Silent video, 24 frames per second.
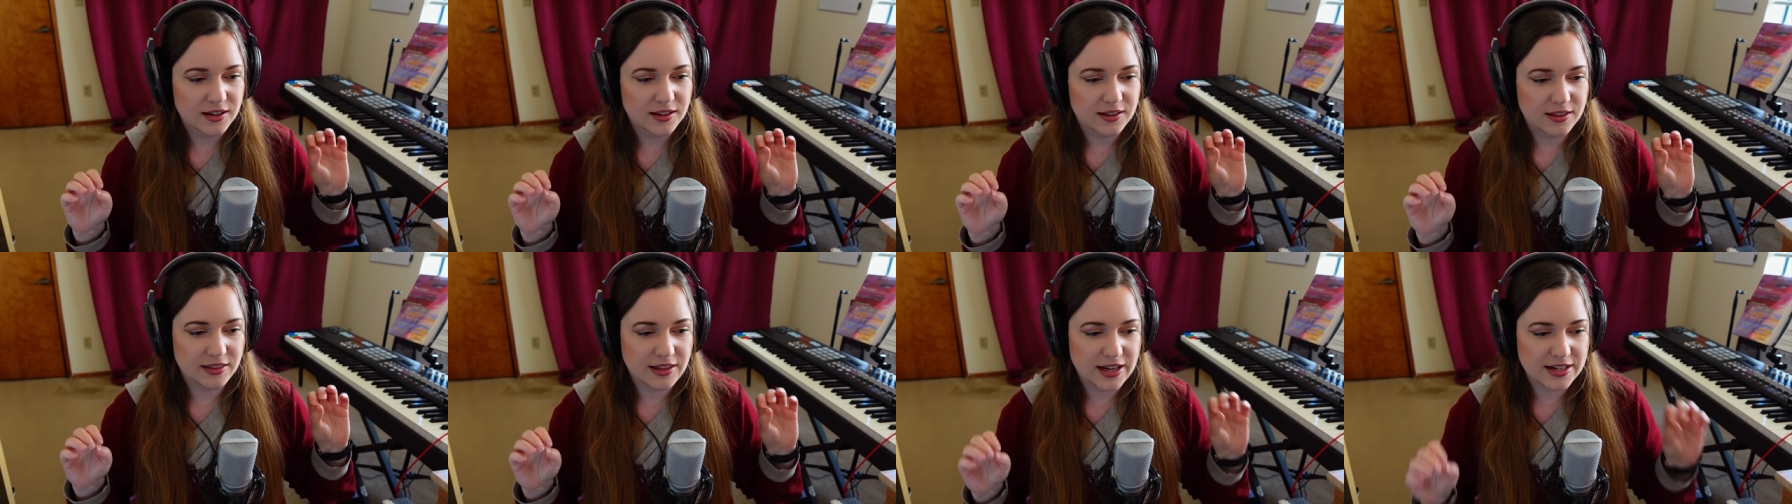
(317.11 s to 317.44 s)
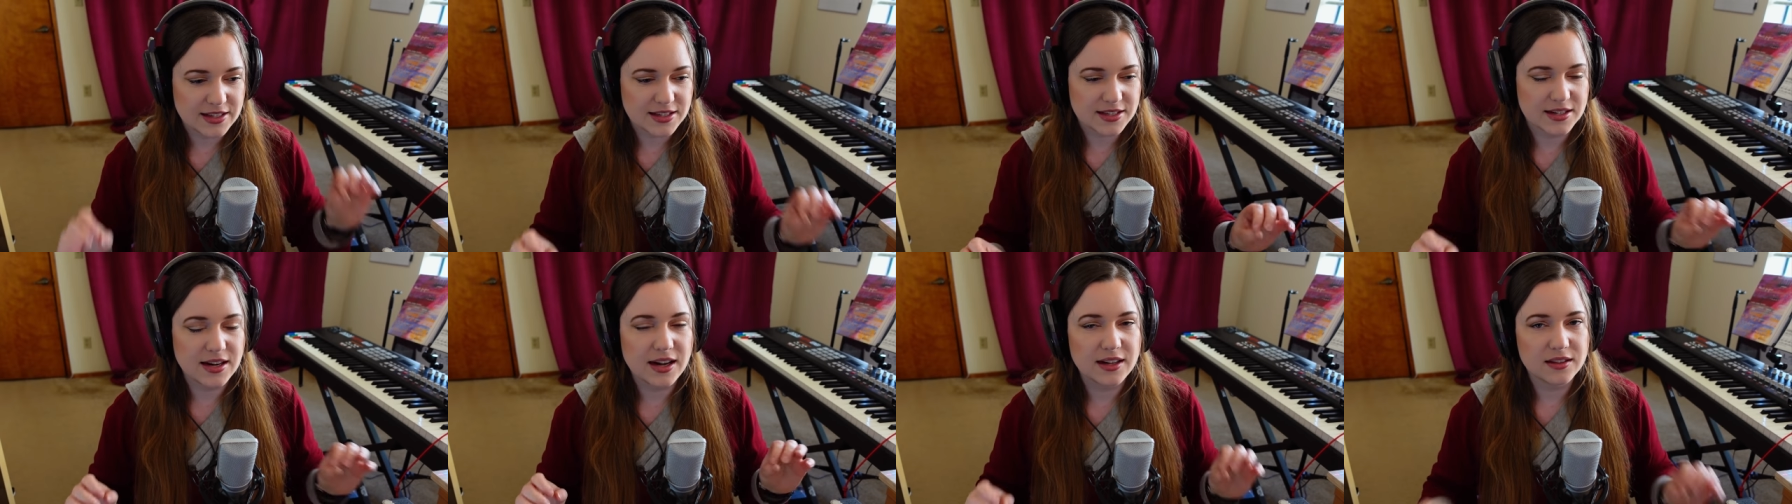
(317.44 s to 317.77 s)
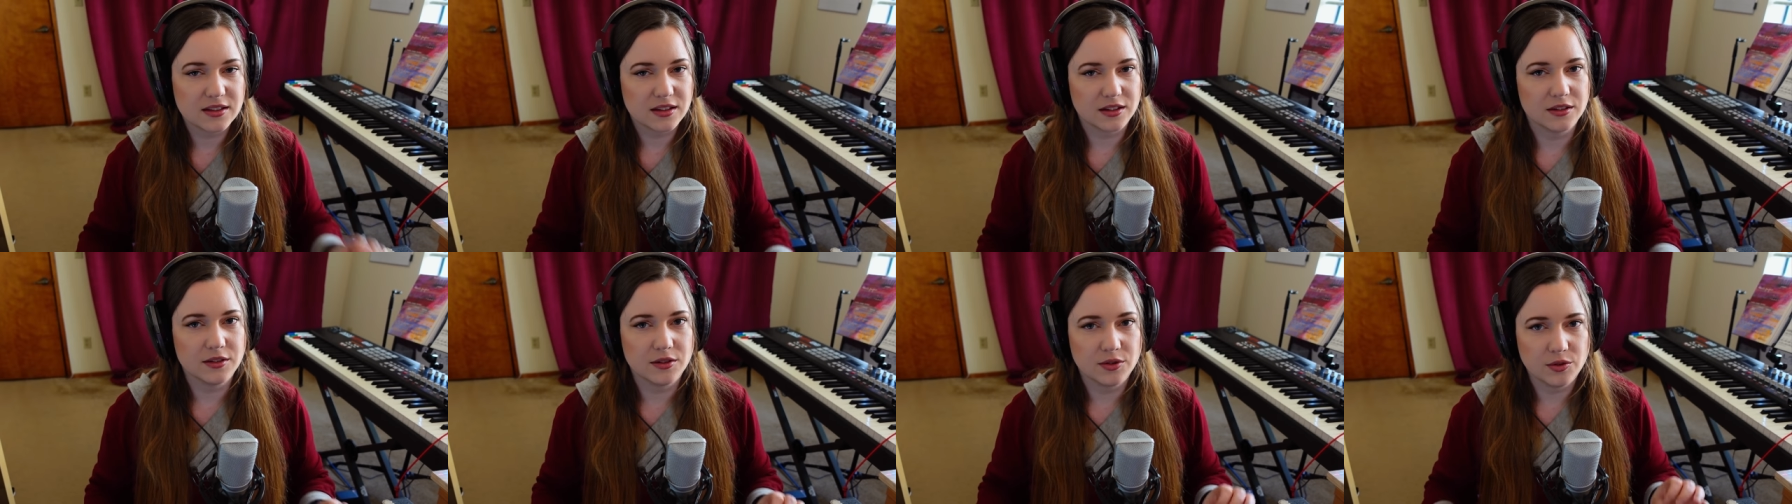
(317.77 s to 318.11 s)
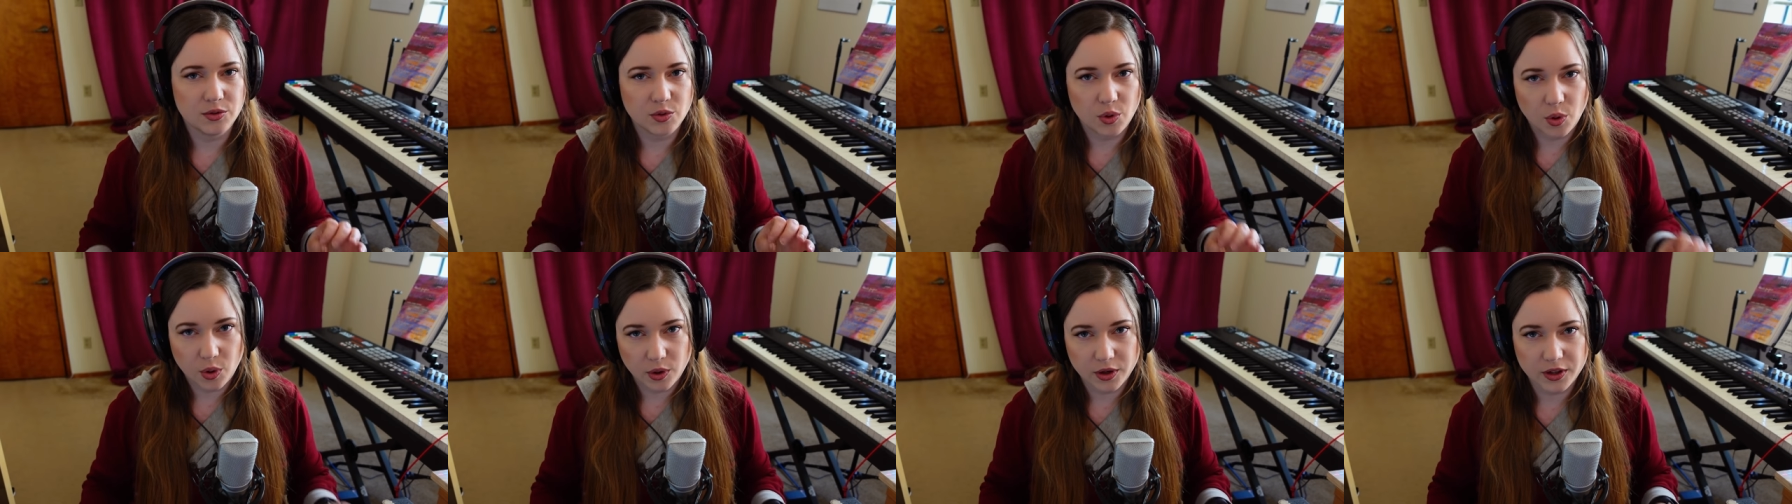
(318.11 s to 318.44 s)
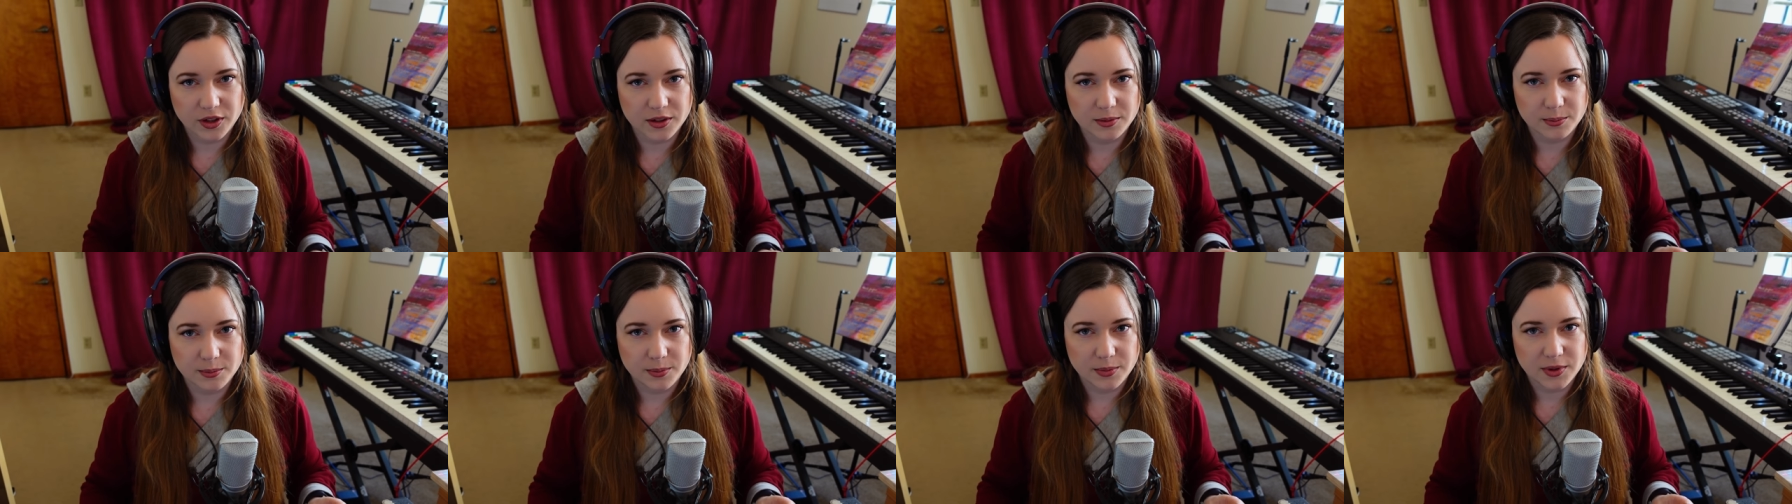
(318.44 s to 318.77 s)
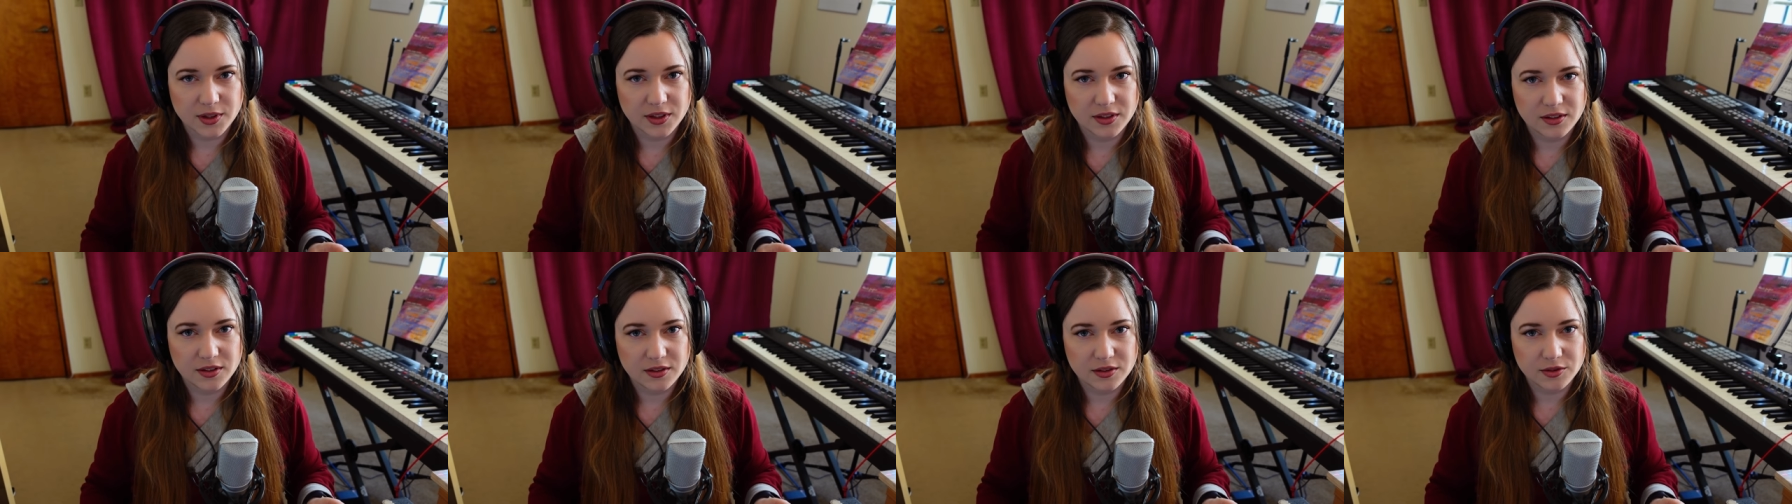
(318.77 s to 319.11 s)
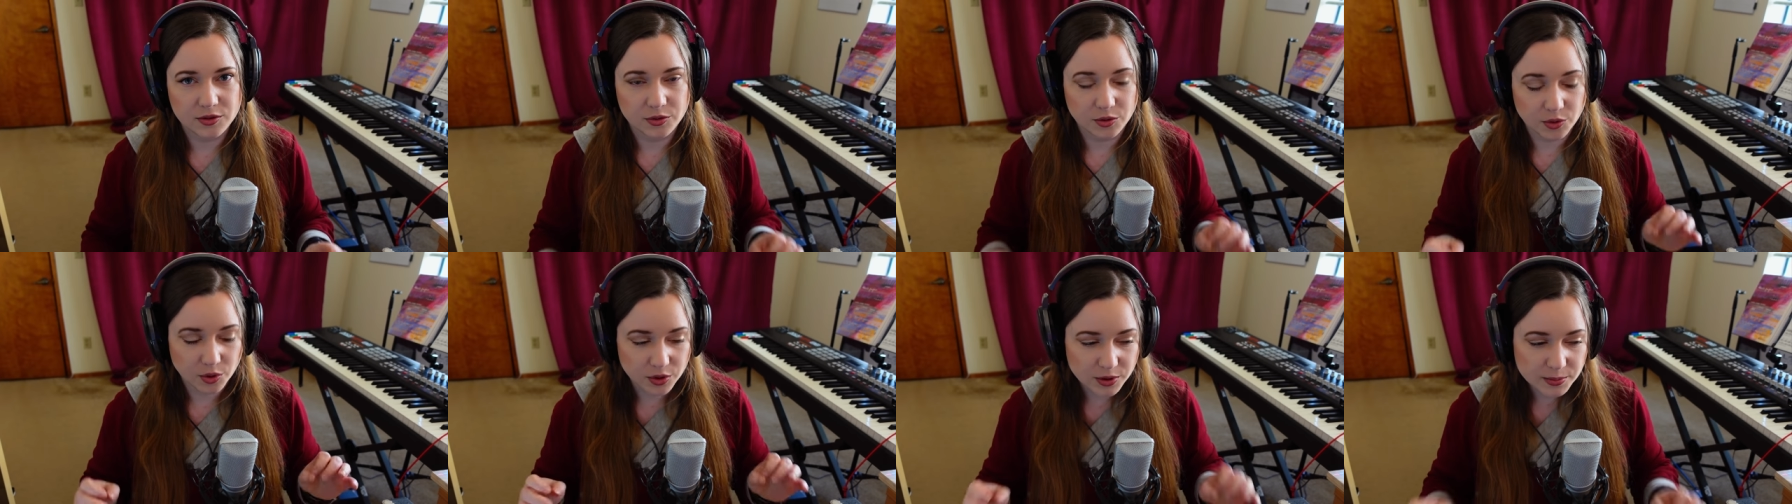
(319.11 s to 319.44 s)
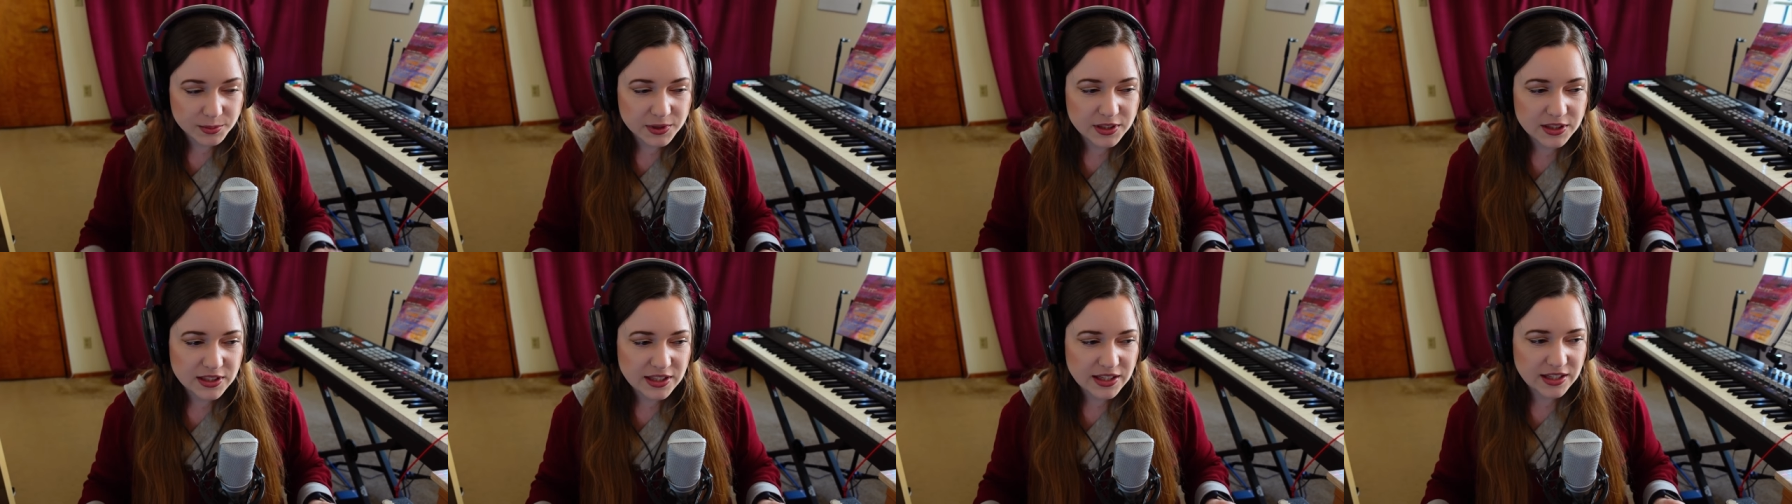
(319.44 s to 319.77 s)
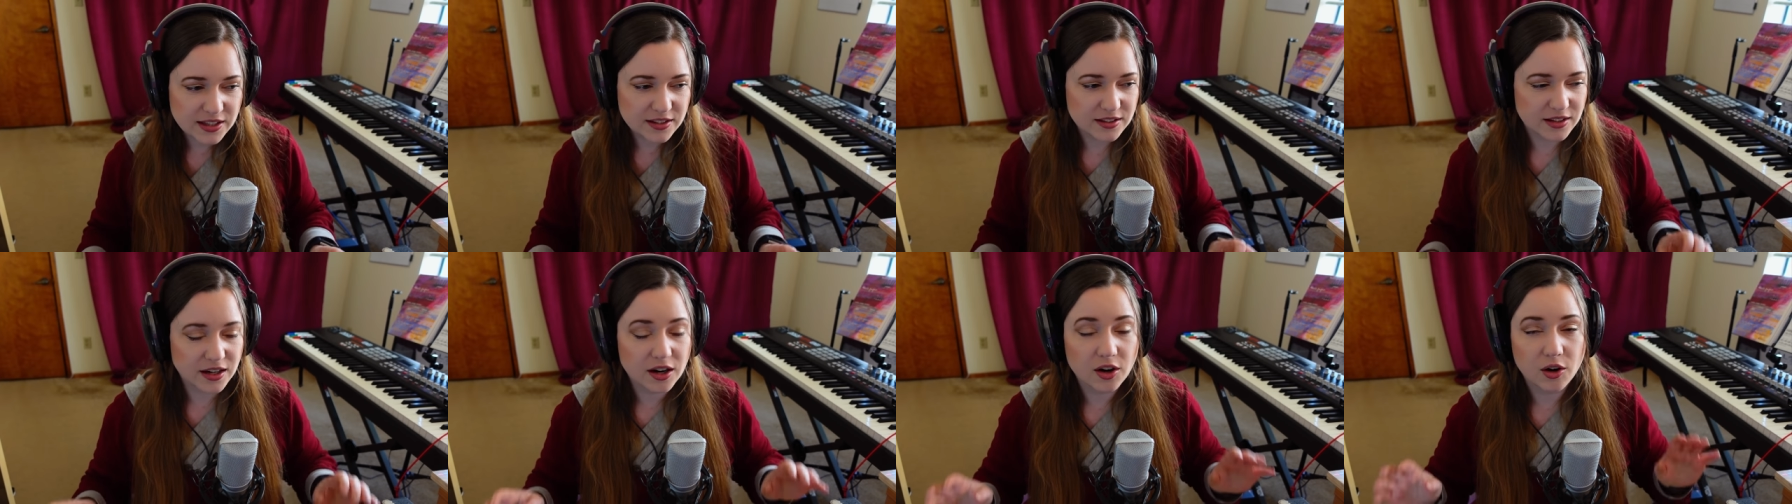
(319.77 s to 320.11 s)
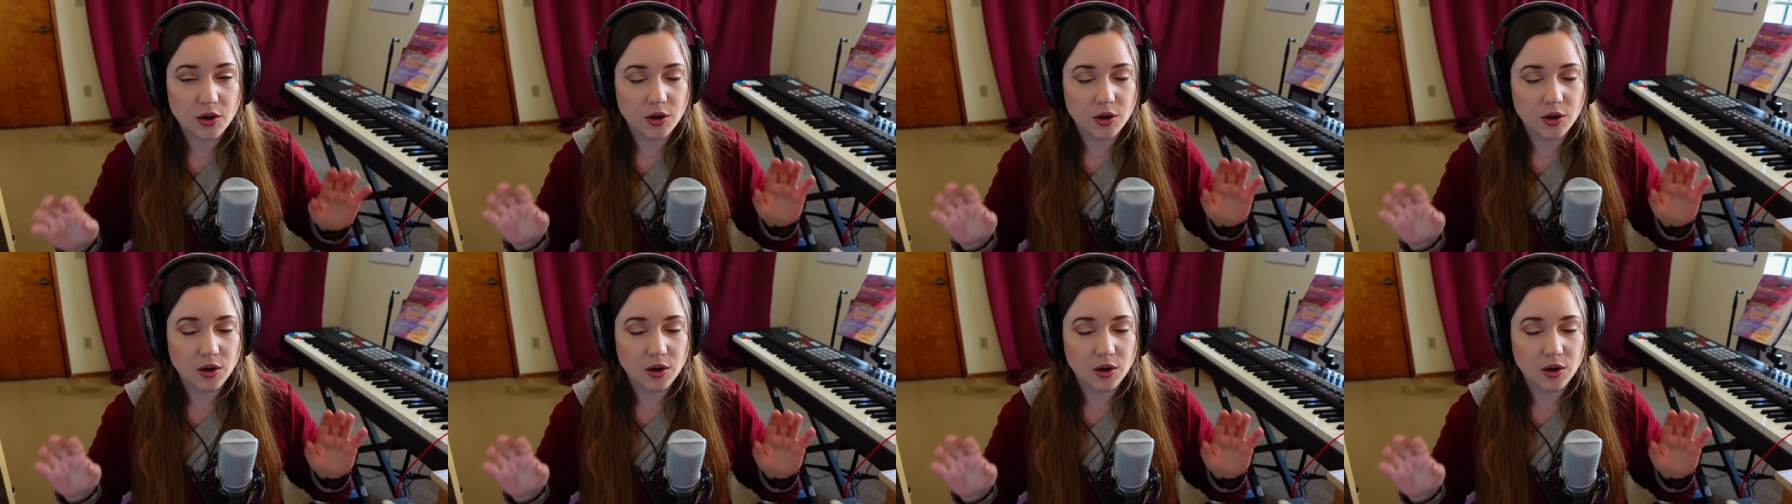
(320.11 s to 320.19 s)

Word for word: that's not the norm normally they're